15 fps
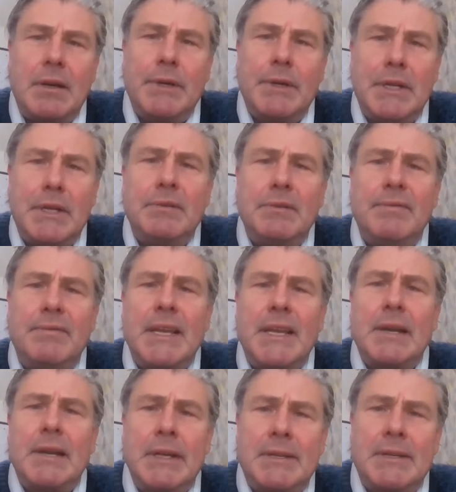a renewed
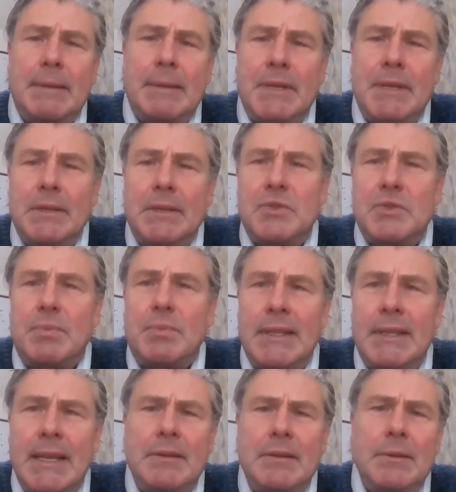vigour in attempting to
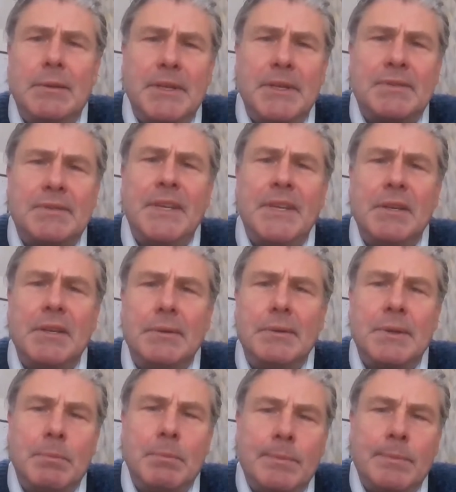spread their dubious
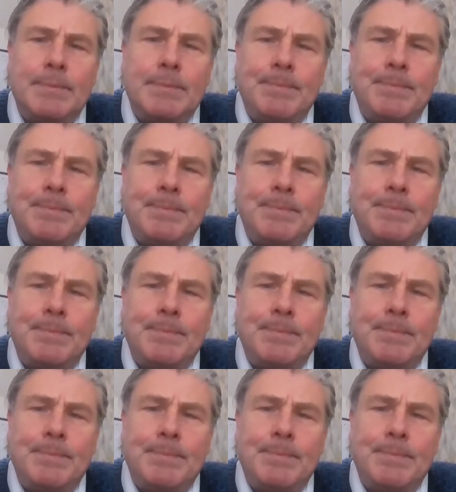views.